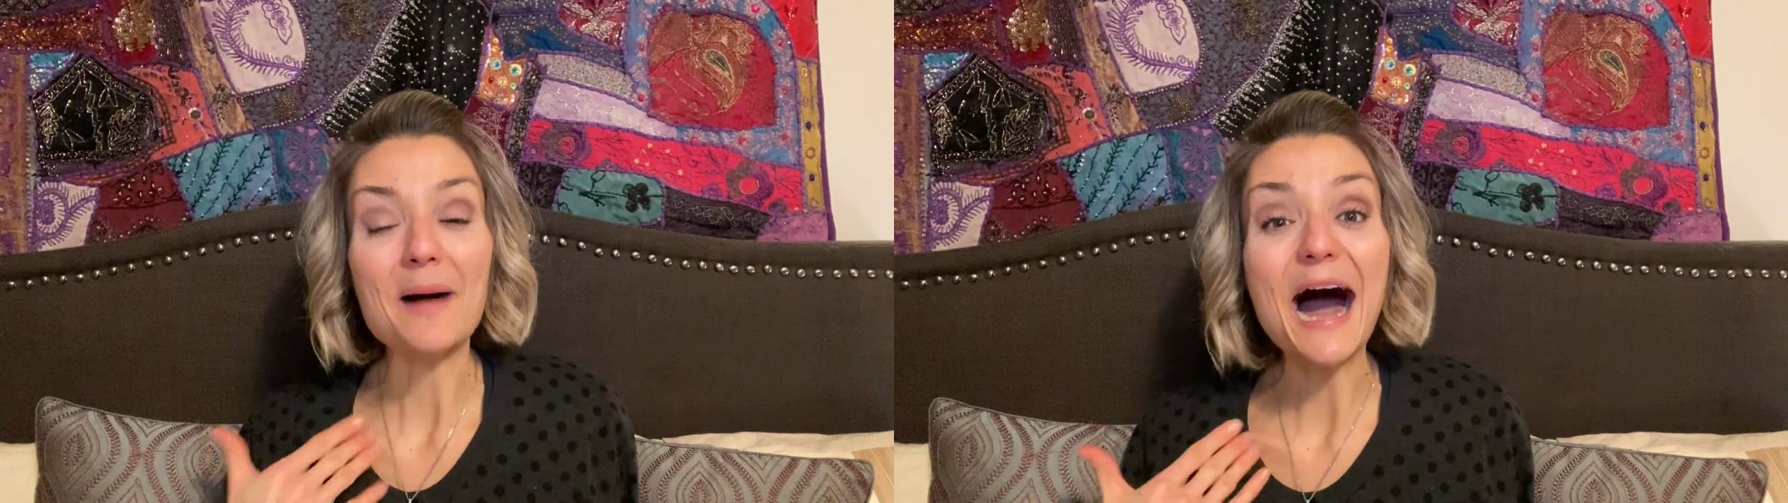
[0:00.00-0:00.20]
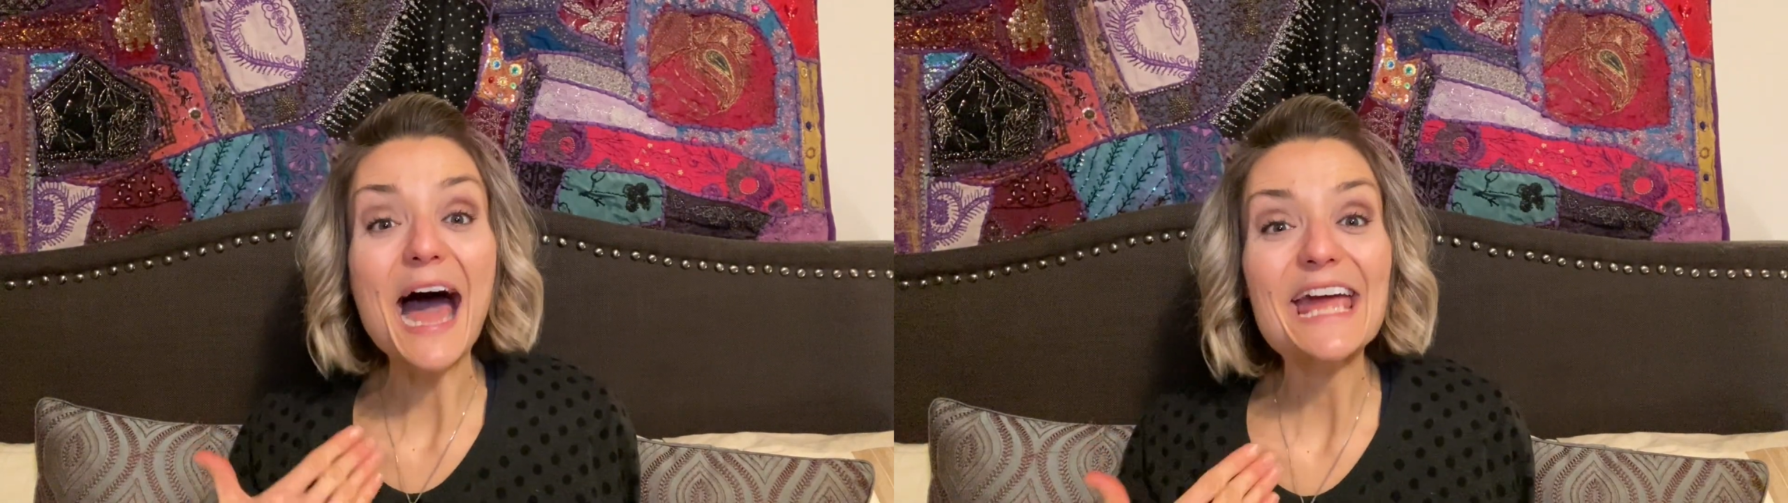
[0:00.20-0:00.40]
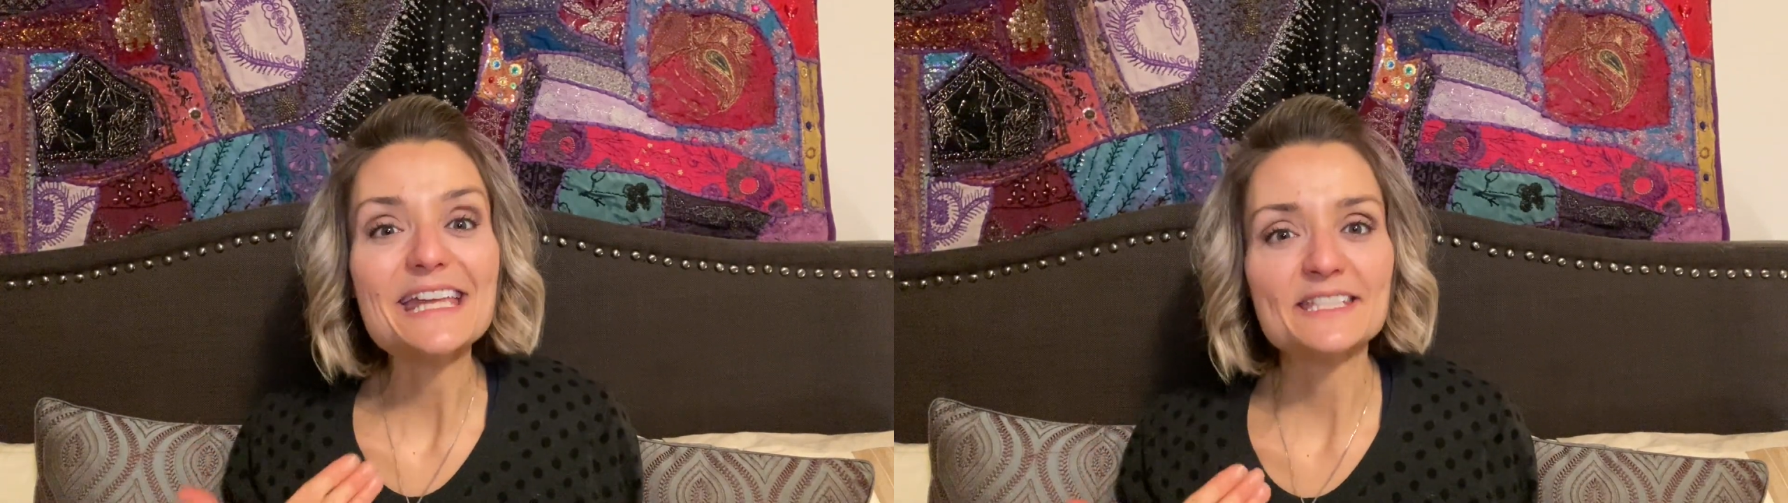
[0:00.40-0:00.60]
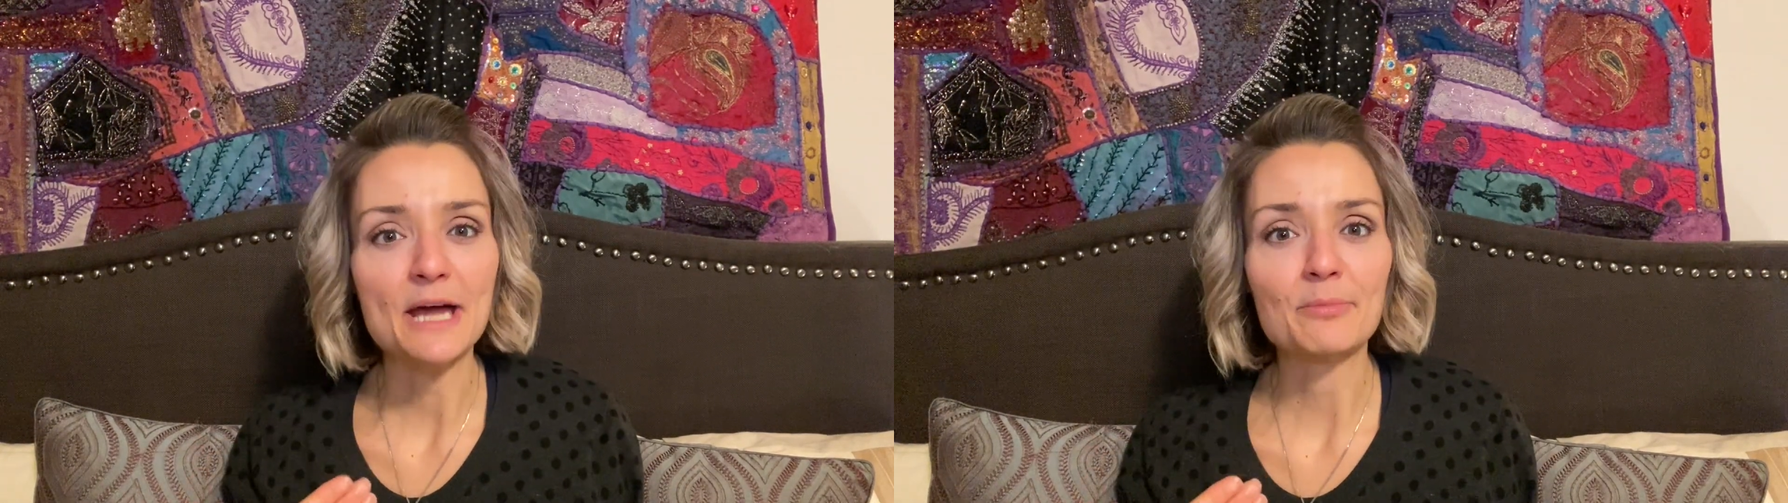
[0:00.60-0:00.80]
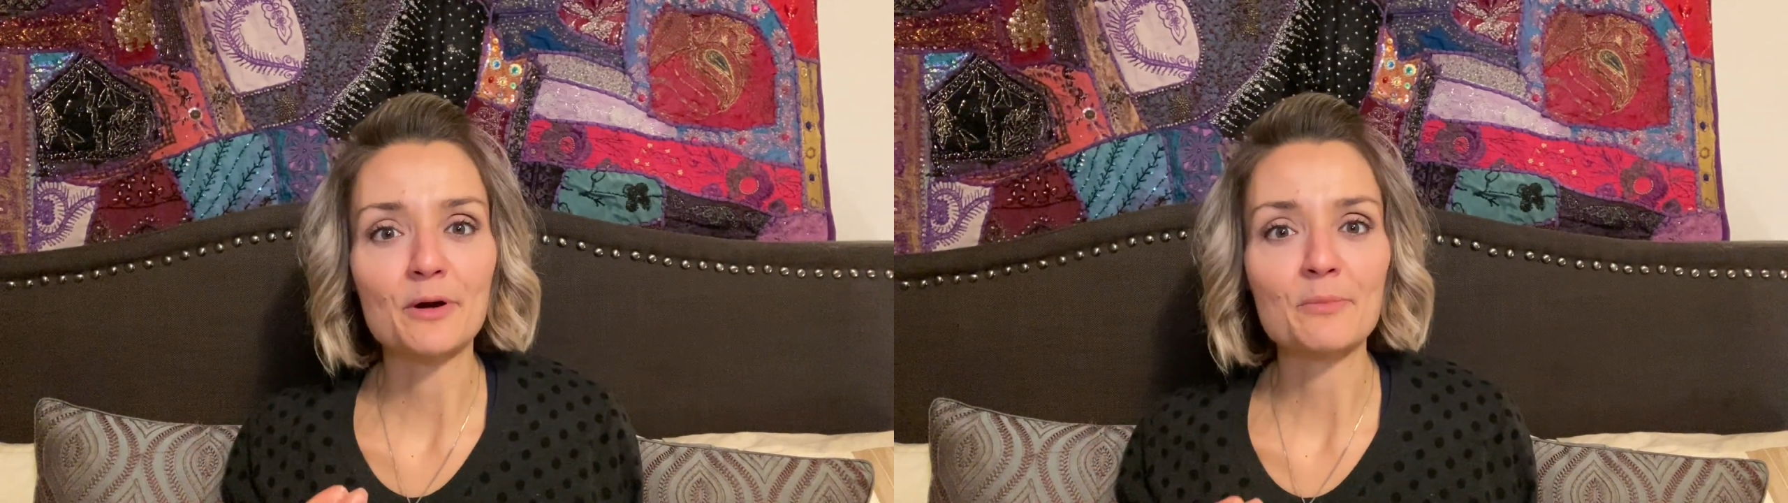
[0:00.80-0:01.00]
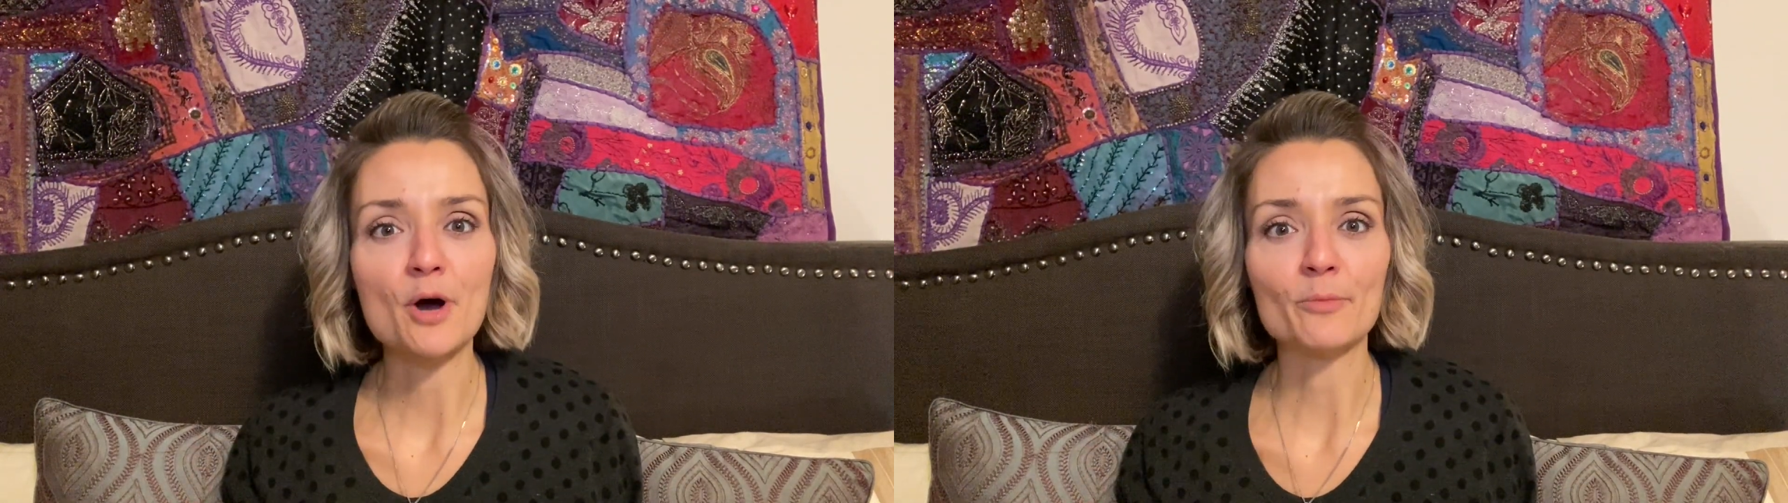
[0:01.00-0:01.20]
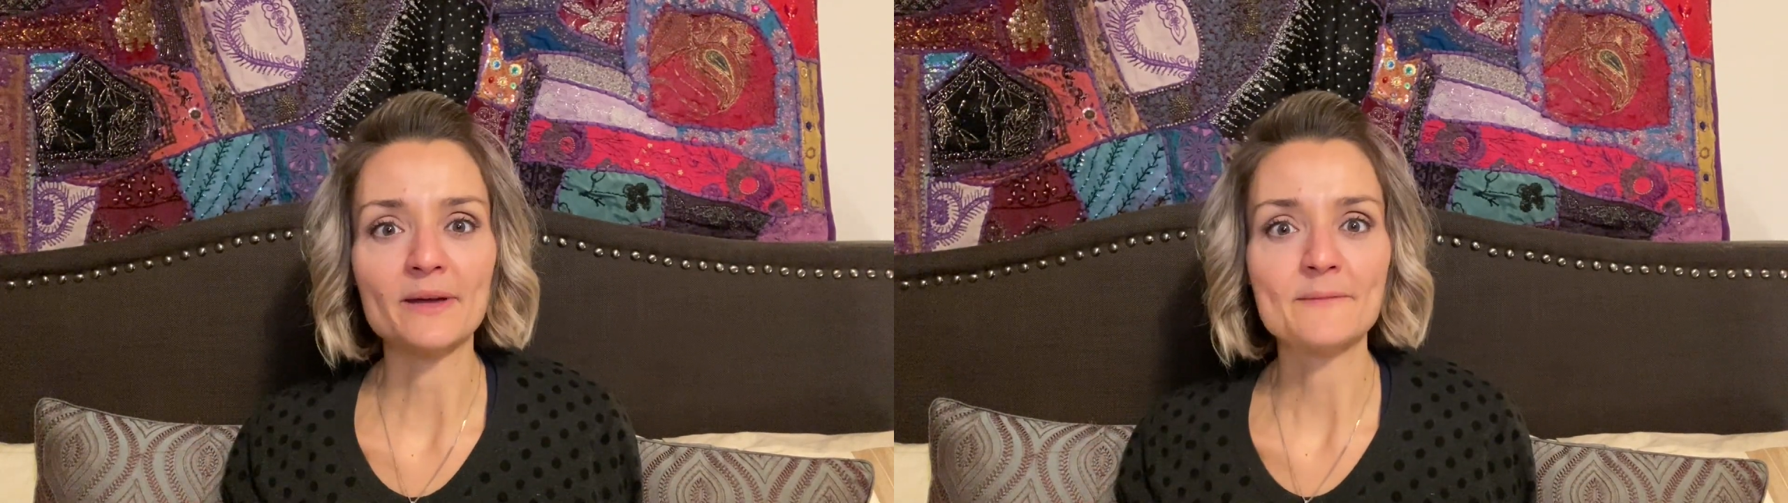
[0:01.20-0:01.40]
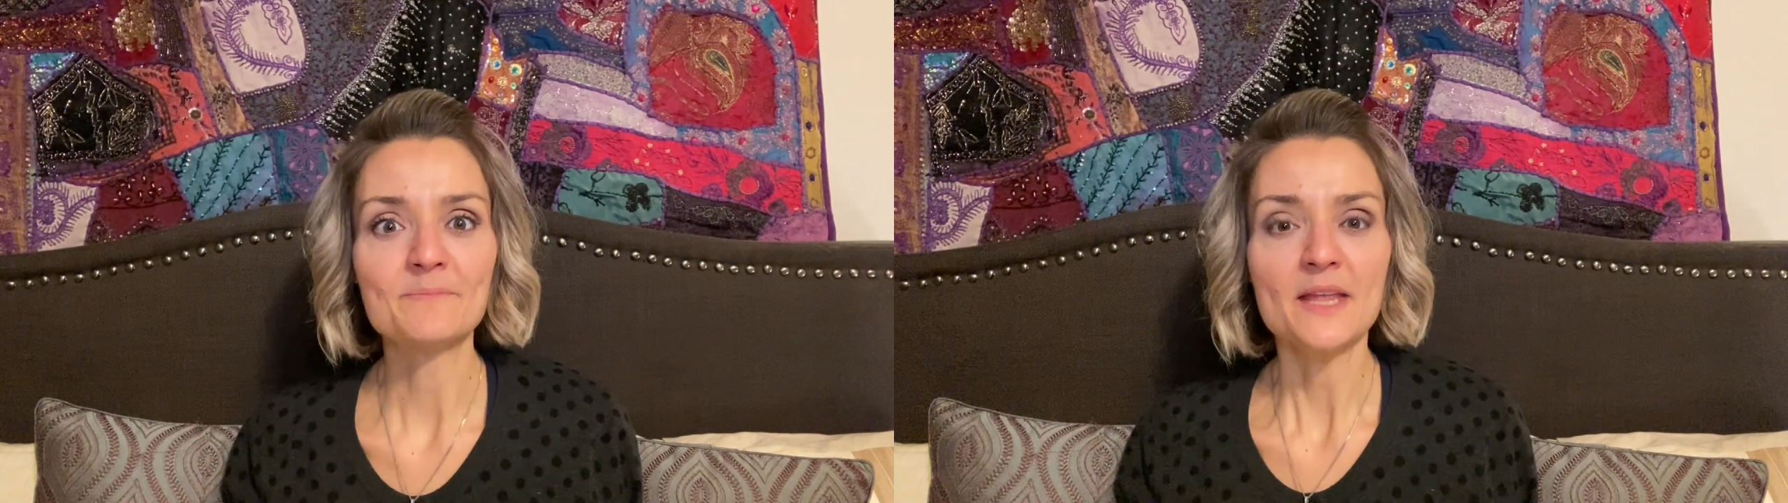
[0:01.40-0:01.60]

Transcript: my Deborah moment.